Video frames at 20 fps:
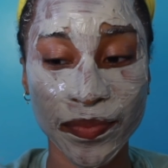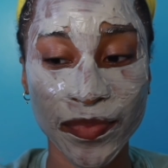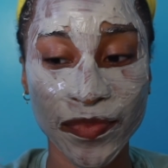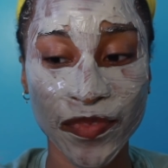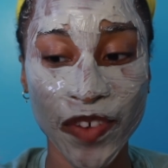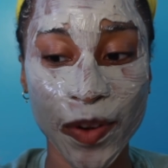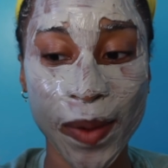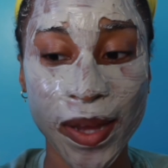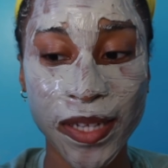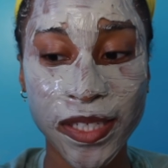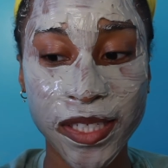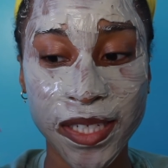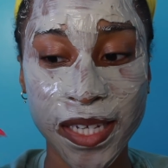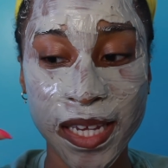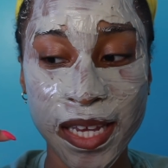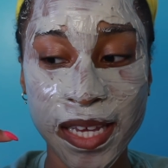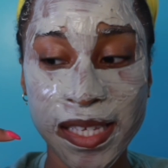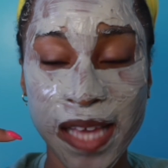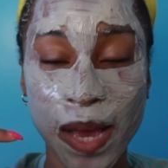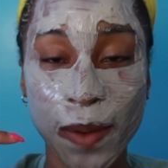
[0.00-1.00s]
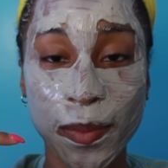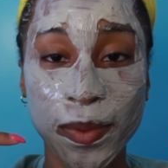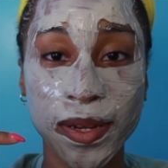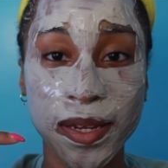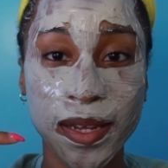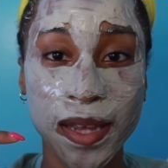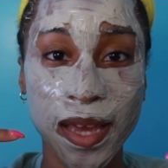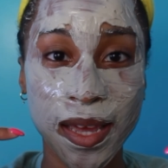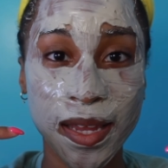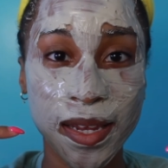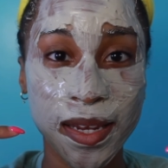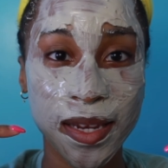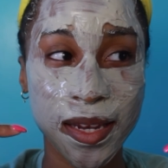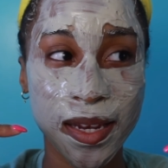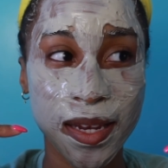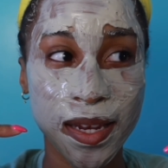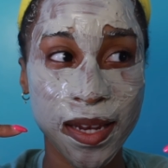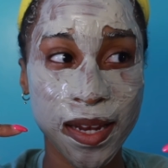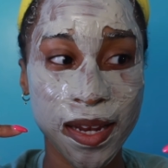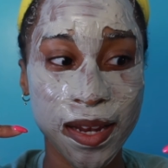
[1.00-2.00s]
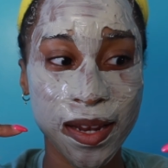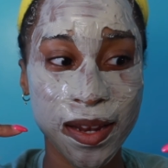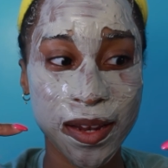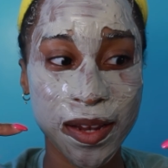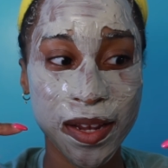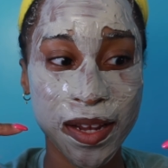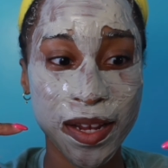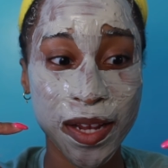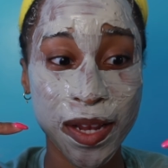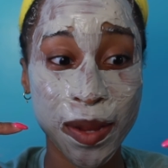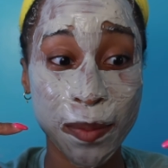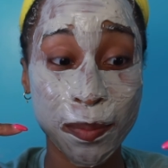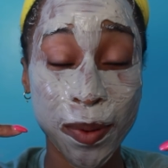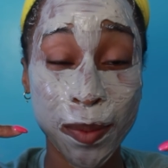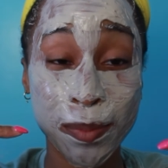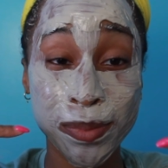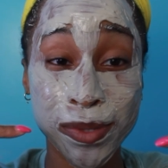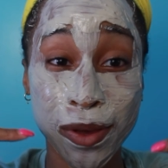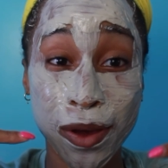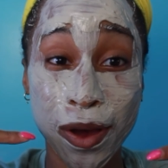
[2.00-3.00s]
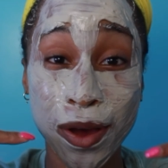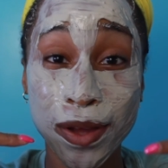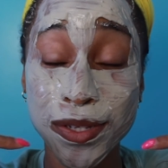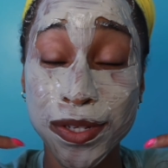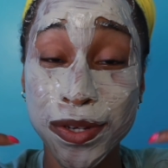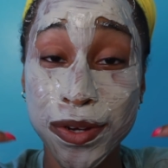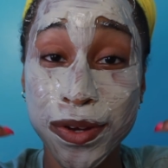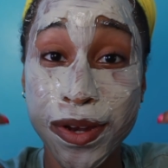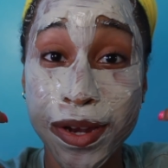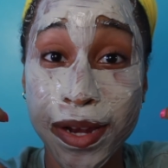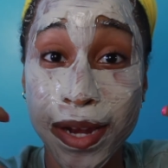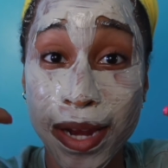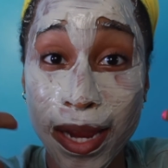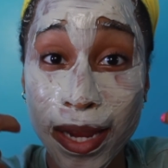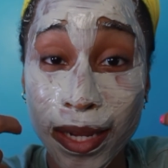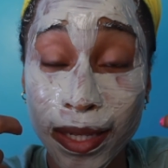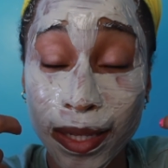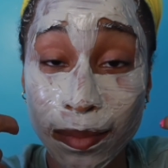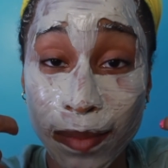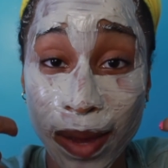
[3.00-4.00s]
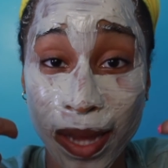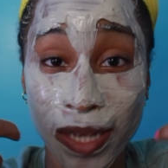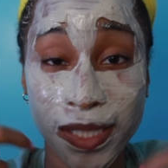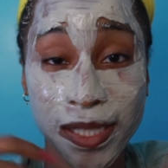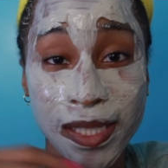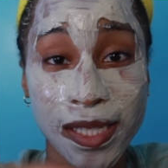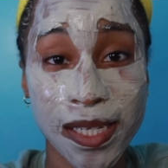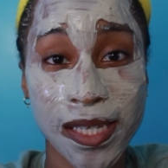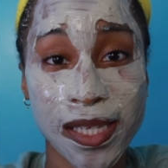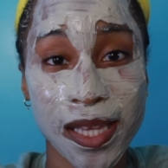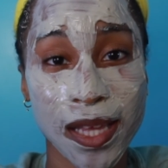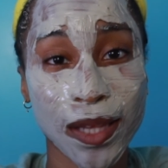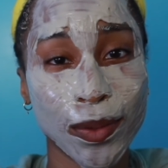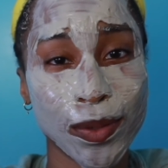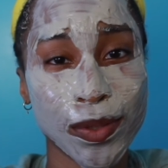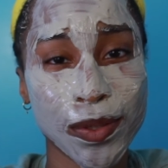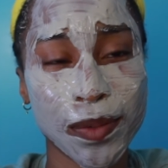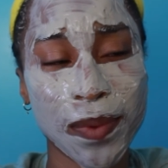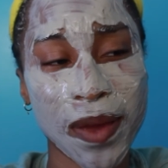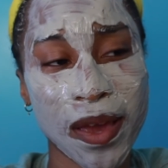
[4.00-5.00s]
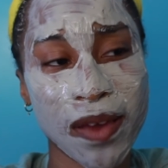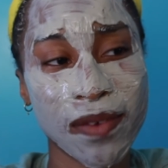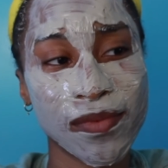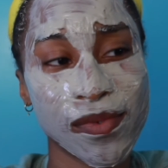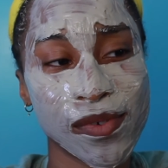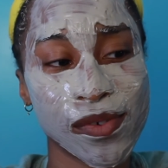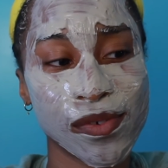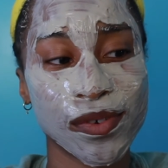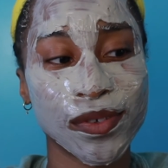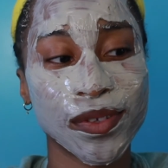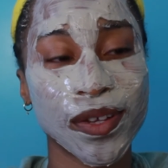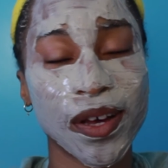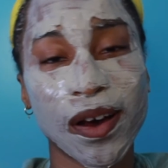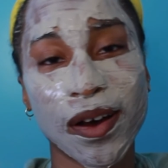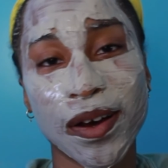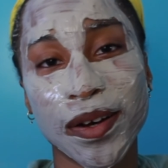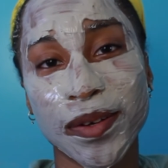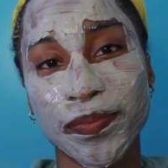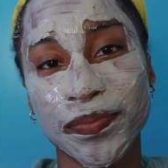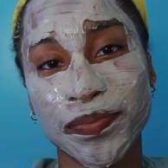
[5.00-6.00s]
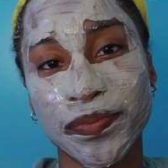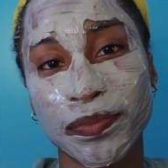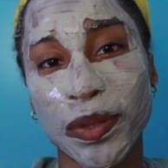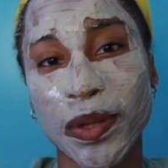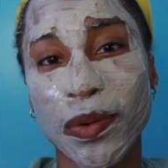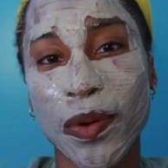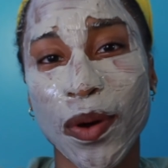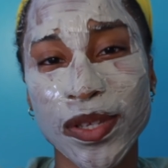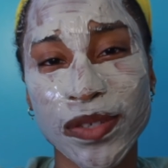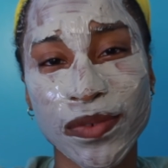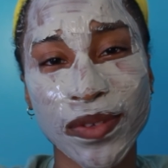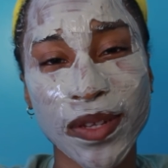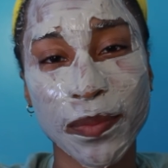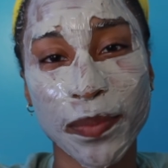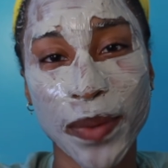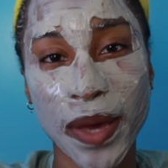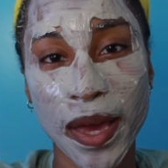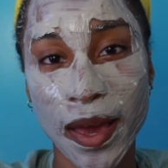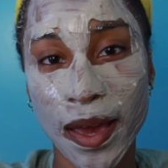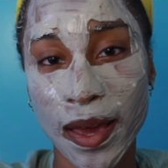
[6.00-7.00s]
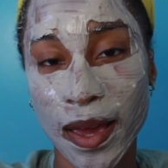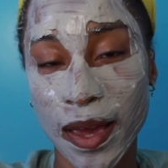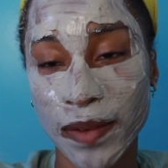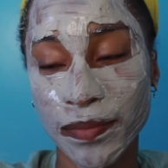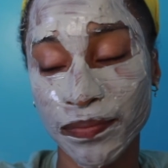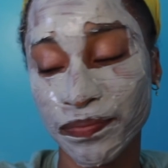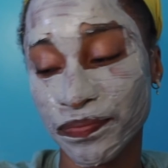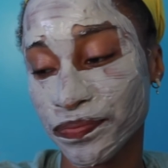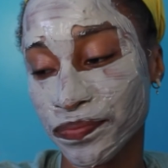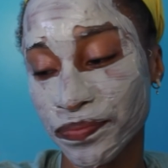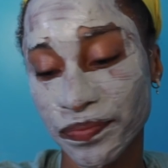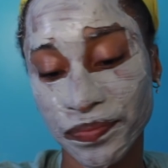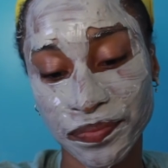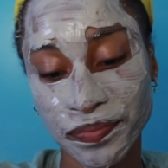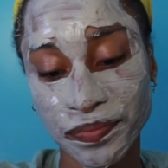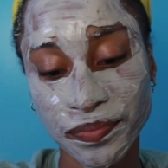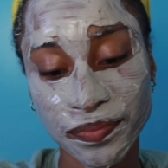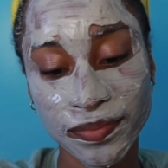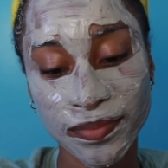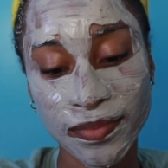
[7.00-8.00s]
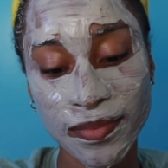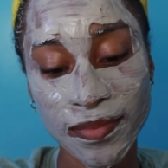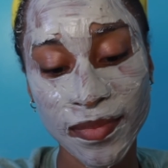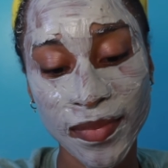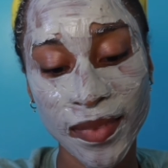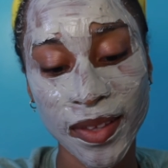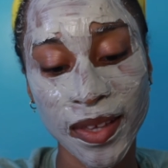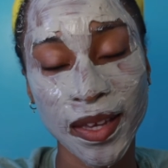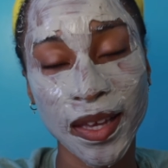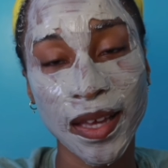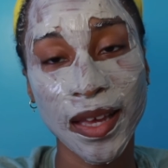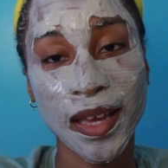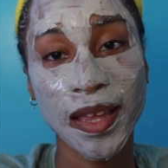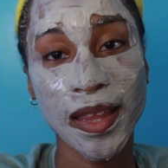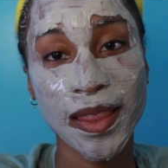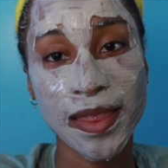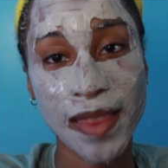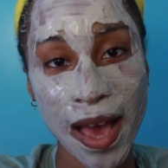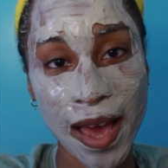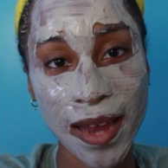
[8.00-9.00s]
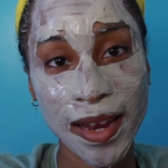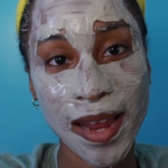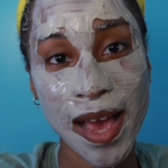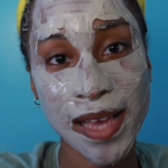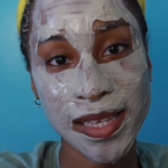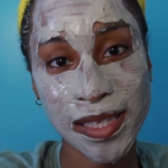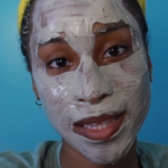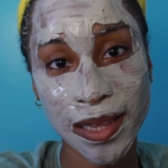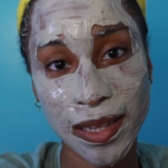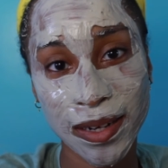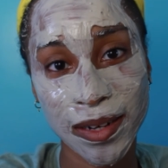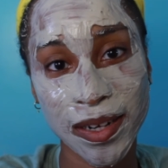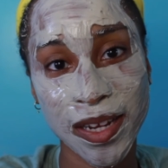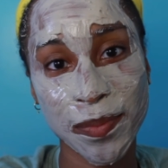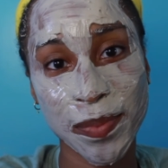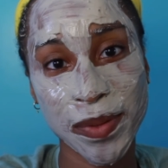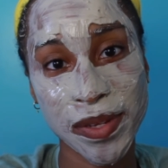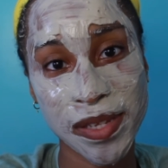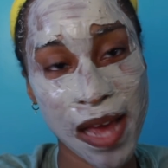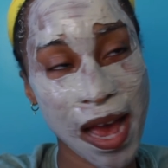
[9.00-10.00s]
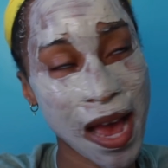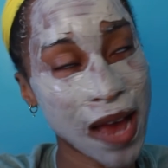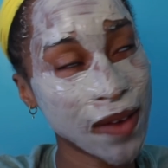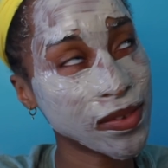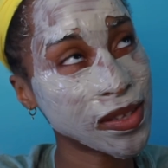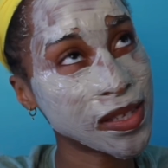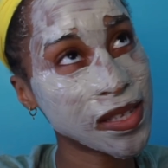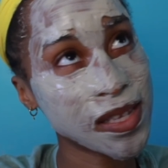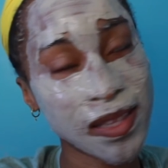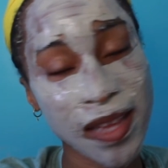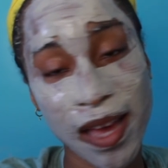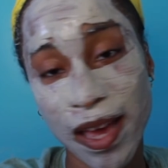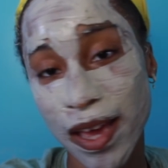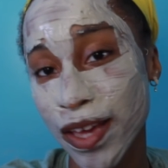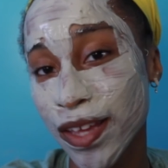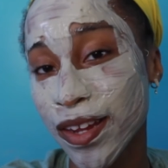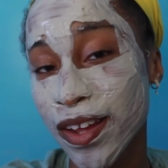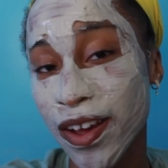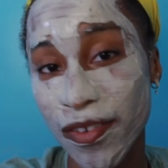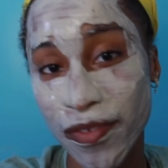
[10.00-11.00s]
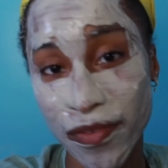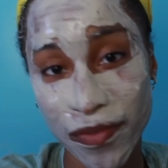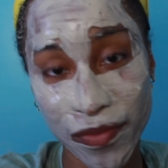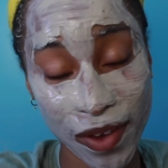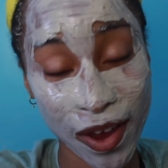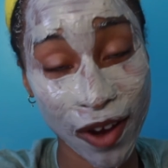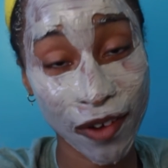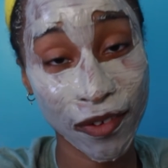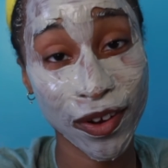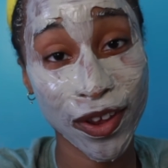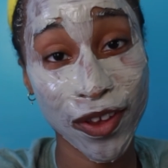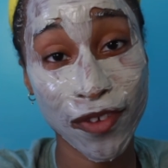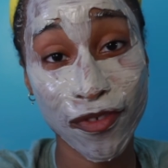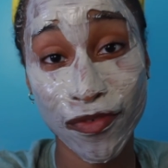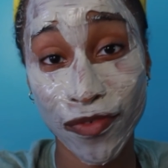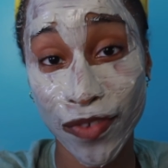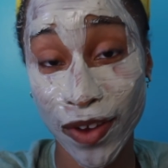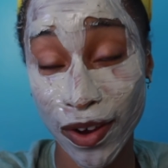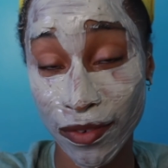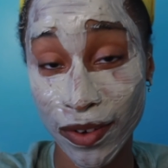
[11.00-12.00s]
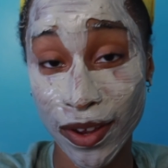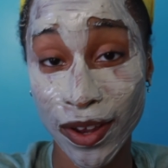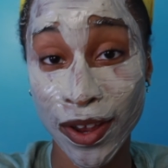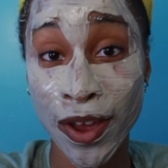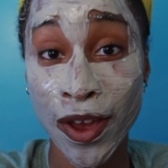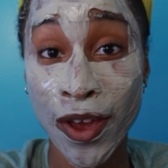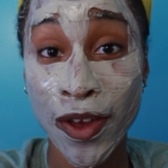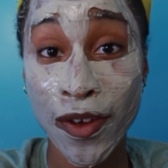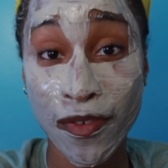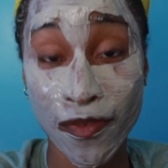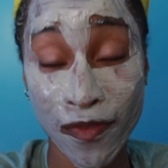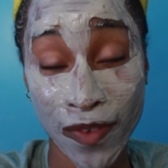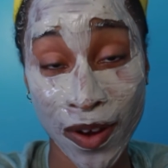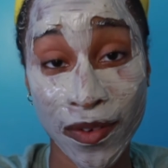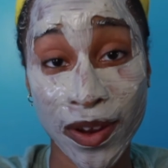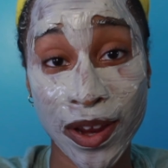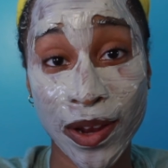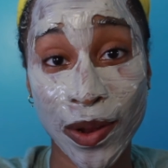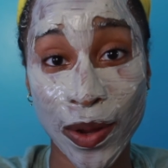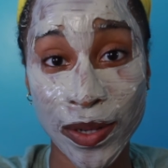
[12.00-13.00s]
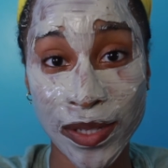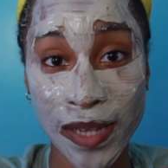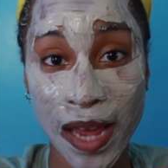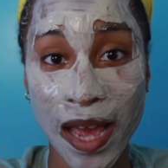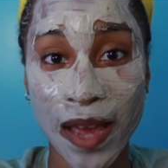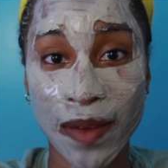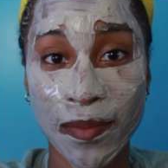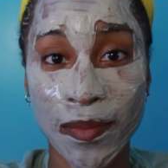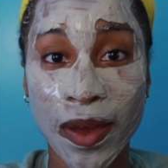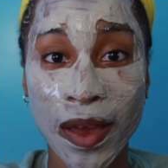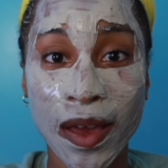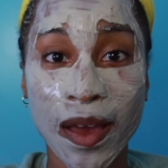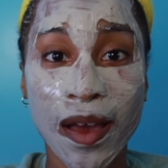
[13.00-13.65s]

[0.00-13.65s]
For my cheeks, I would get the bumps underneath my cheeks, and those are painful, but they were also really big, and that has cleared up, and I haven't seen that in a very, very, very long time.